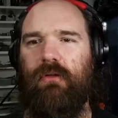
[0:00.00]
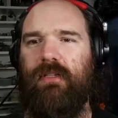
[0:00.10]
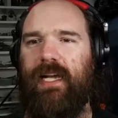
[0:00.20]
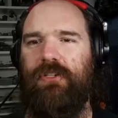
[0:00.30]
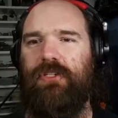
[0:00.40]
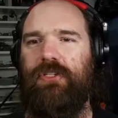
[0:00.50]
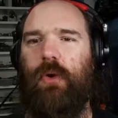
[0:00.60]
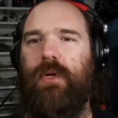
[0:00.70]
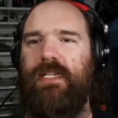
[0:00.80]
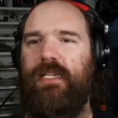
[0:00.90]
it's so
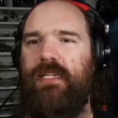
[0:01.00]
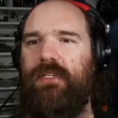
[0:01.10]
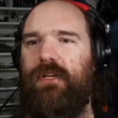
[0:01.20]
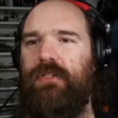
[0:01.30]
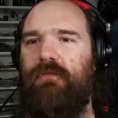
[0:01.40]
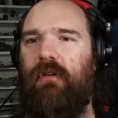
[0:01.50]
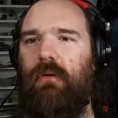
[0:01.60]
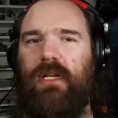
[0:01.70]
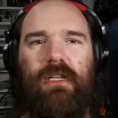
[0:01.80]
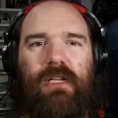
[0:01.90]
easy to roll
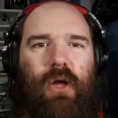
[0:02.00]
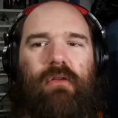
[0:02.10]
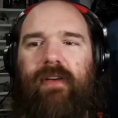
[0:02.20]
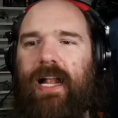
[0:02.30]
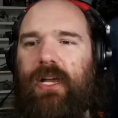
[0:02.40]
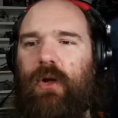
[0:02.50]
a low value